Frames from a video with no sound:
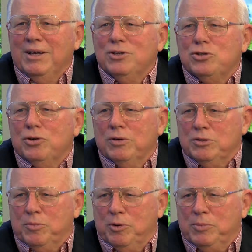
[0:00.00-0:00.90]
insurance
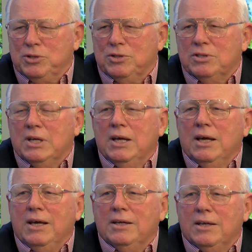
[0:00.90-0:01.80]
purposes.
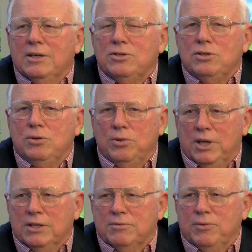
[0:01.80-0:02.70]
It does two
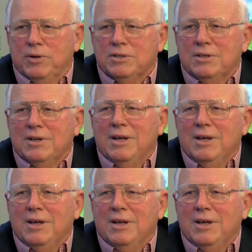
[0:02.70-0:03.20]
things for us.